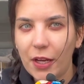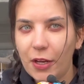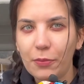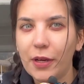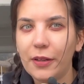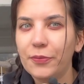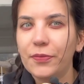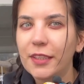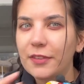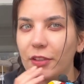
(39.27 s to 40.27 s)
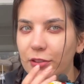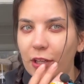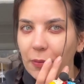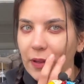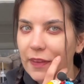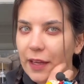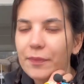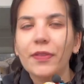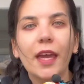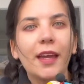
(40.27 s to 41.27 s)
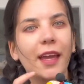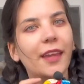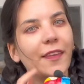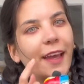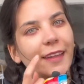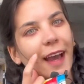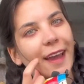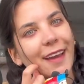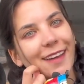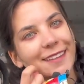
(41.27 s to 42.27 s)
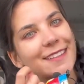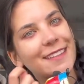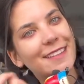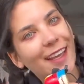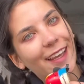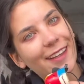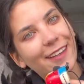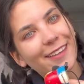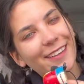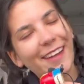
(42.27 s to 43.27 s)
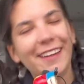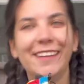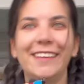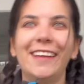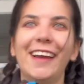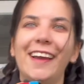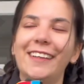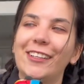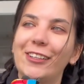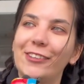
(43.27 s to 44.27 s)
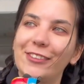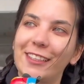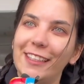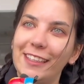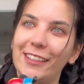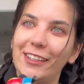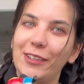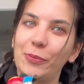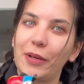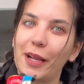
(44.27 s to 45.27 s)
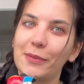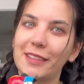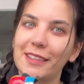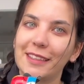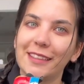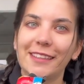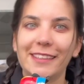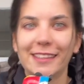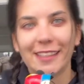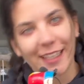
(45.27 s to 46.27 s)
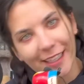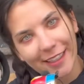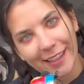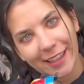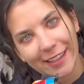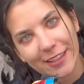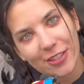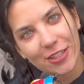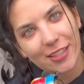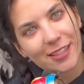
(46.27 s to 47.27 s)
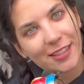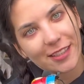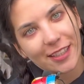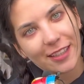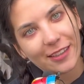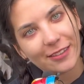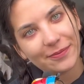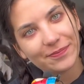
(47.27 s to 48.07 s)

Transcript: but this video is not about that. And then I got sick, and I don't know if you can hear it, but I'm still sick, and it's just, you know,